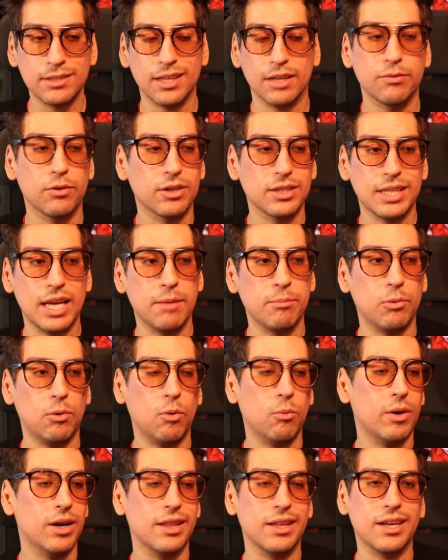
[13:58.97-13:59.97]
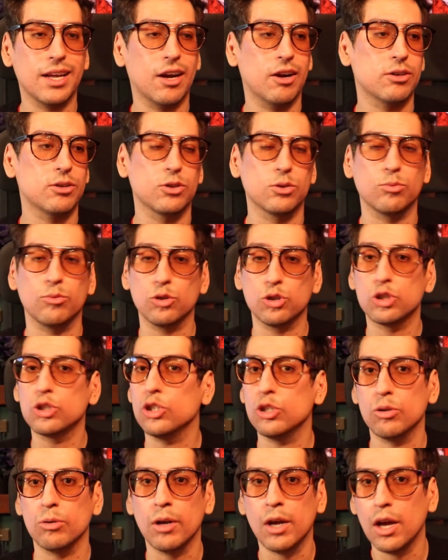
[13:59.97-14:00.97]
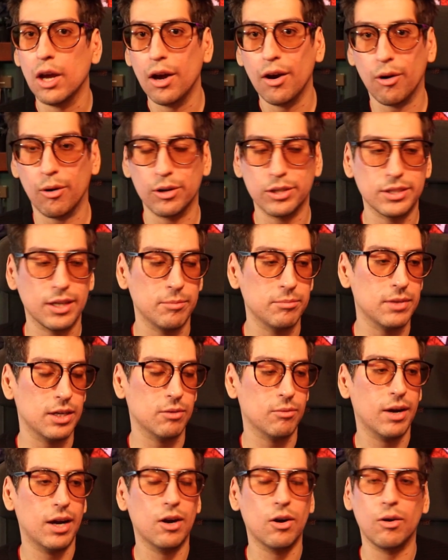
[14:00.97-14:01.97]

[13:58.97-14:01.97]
Like for example, one of the characters will shoot or something, right?